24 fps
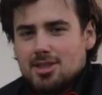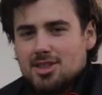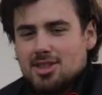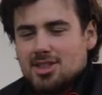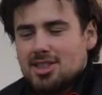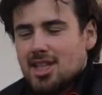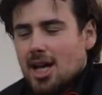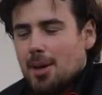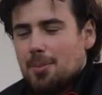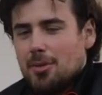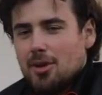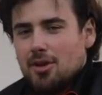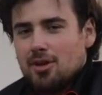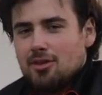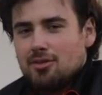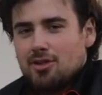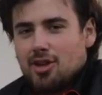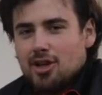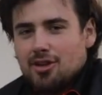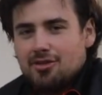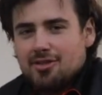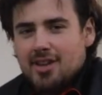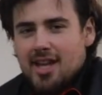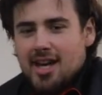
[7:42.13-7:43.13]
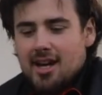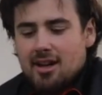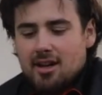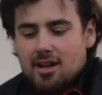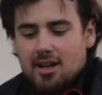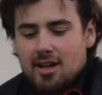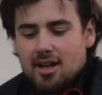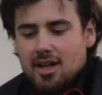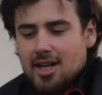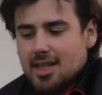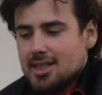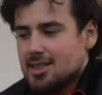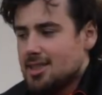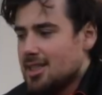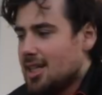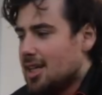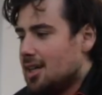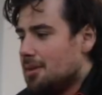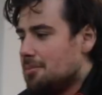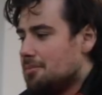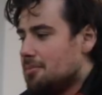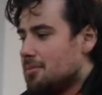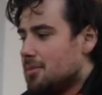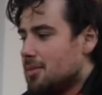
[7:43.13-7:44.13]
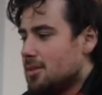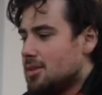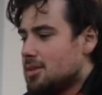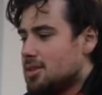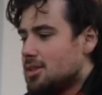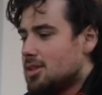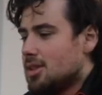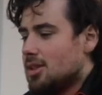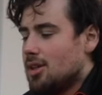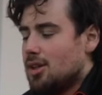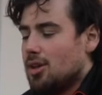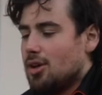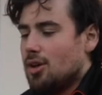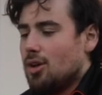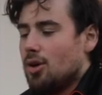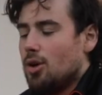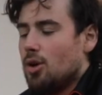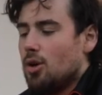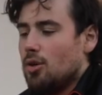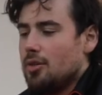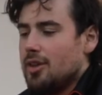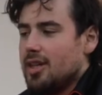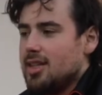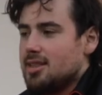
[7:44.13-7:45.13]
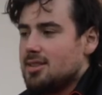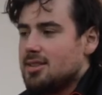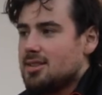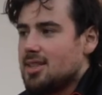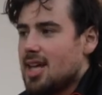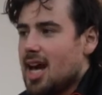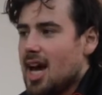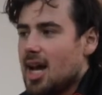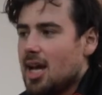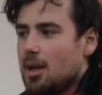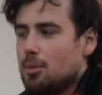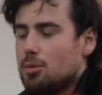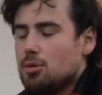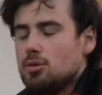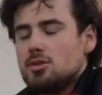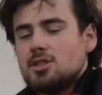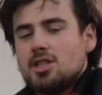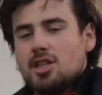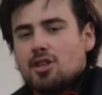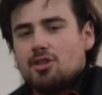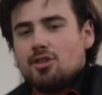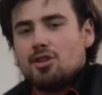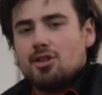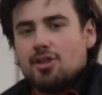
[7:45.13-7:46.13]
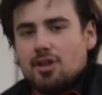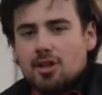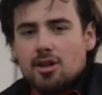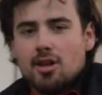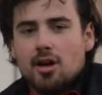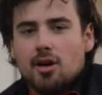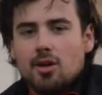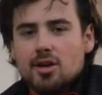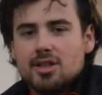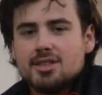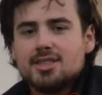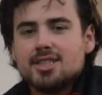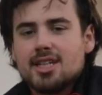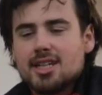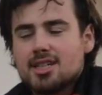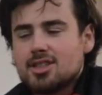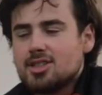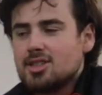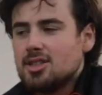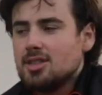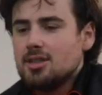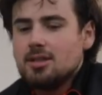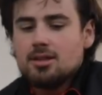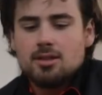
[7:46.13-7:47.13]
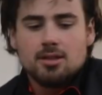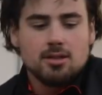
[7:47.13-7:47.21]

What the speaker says: just up on the roof now, guys. So all these cables that are on the lower section.